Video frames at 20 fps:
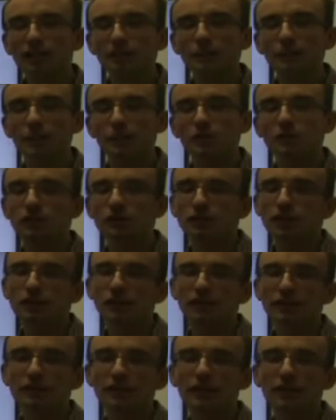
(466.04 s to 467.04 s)
to make sure that
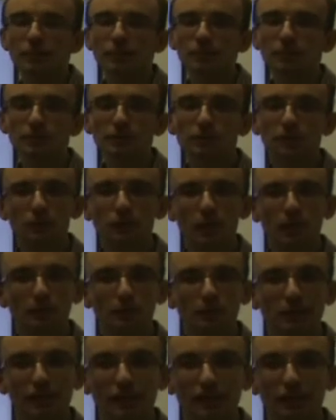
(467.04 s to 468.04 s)
the developers of the
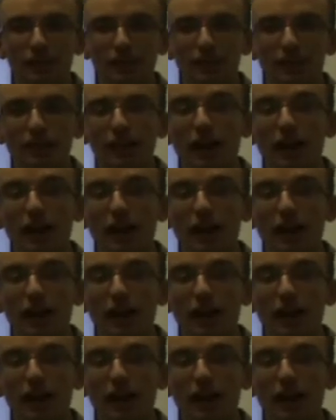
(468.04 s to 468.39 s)
website